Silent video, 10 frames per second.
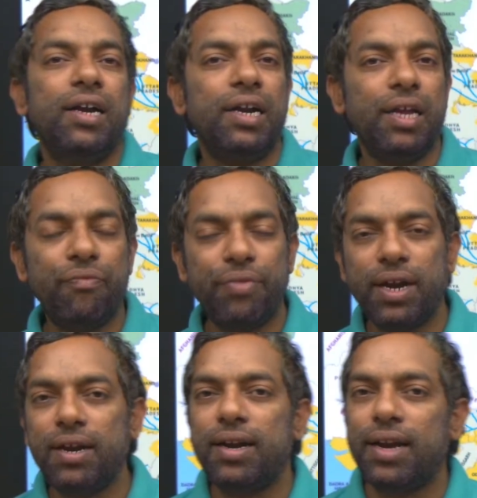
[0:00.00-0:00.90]

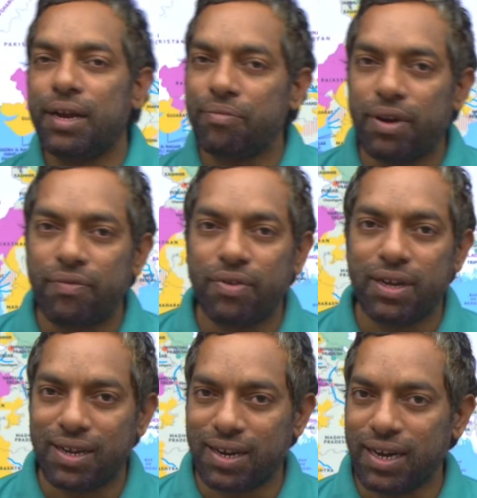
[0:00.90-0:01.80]
different type of
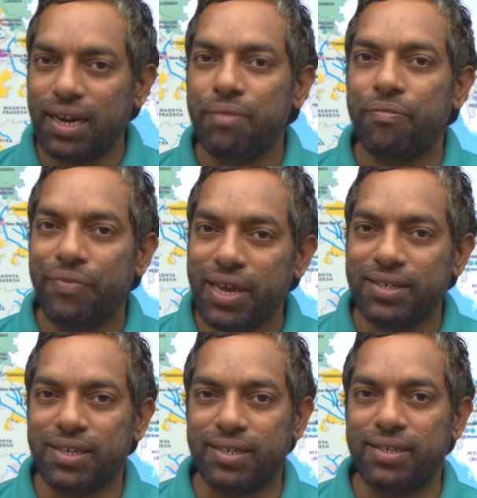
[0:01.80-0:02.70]
relief
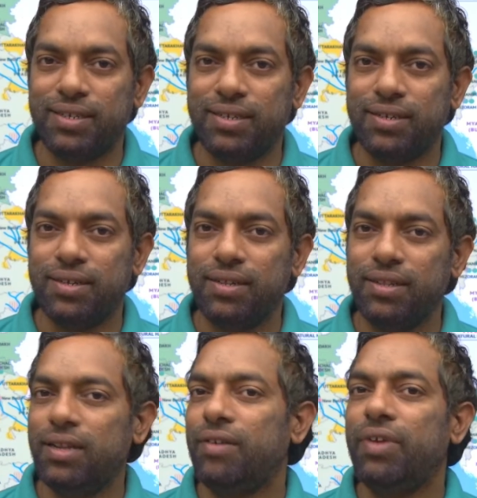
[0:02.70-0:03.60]
features
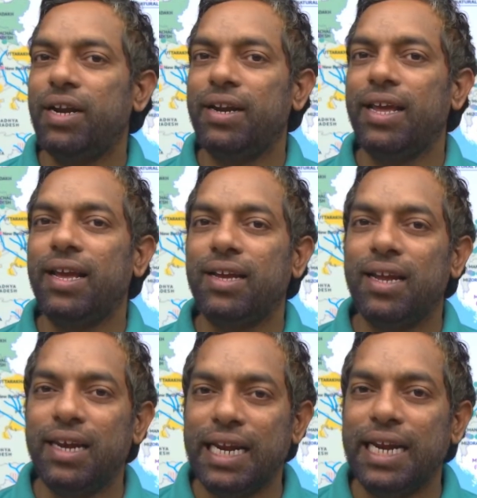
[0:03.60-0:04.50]
that will take
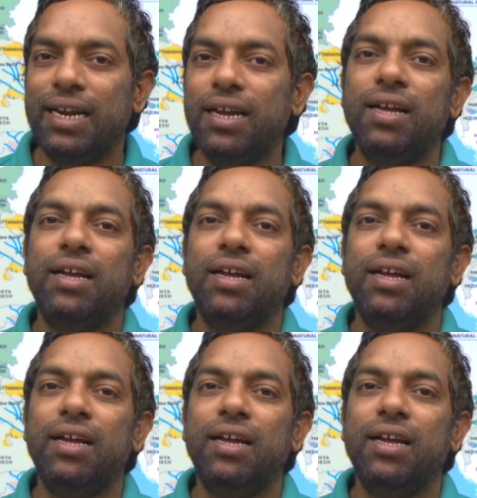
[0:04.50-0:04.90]
lead